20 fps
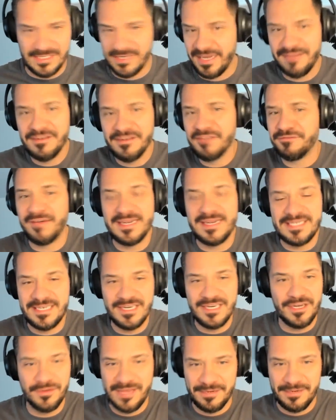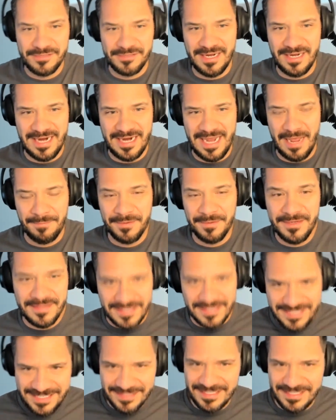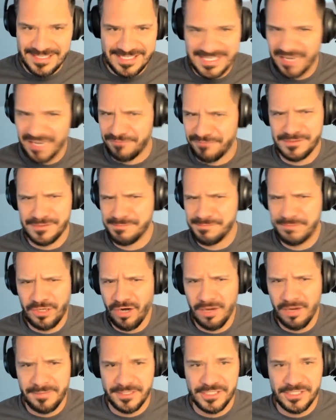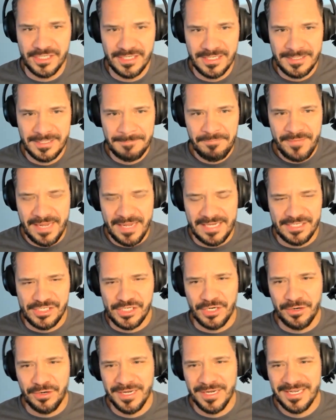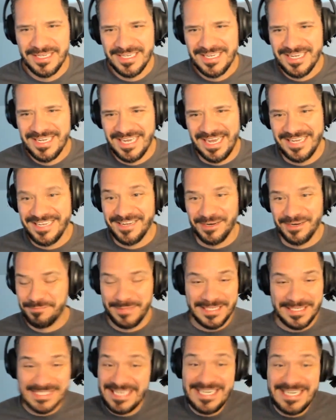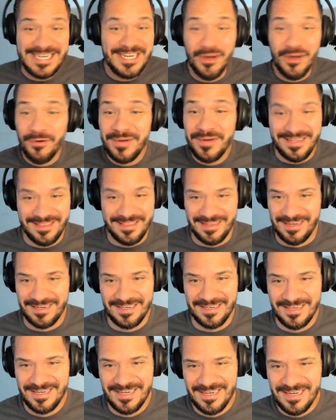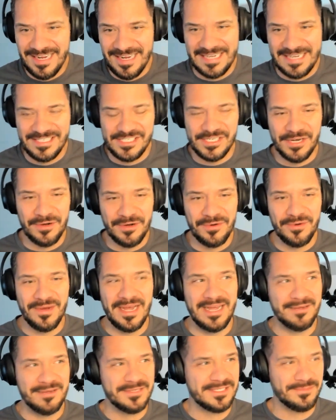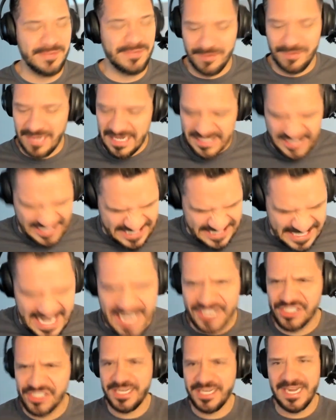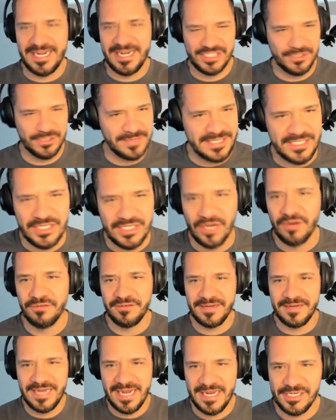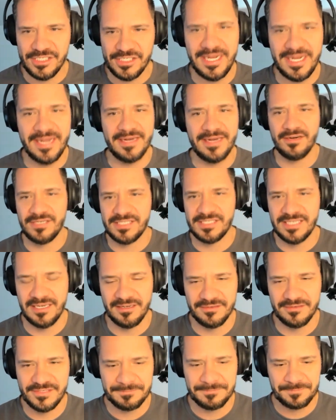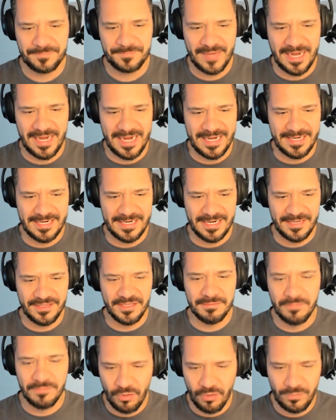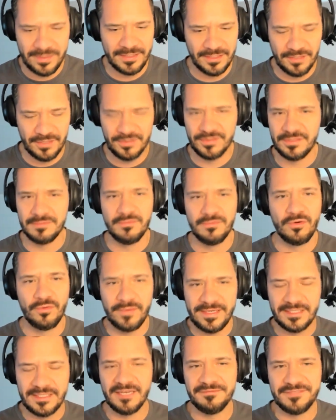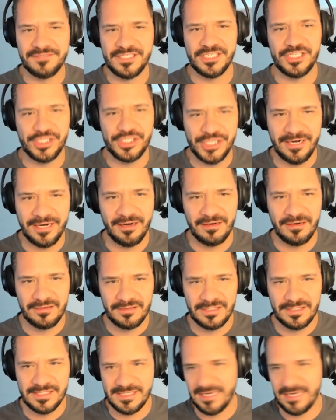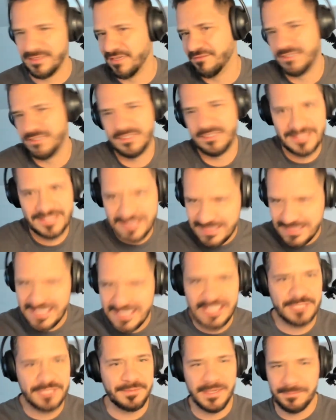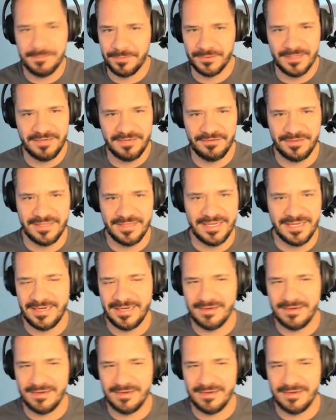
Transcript: Like, even if I didn't know that was going to happen, the deal itself was garbage. And so, because I didn't know anything. And so we were like, let's educate. So we dove into educating ourselves. And the more we learned, the more we loved to share, because I loved to teach people and everything.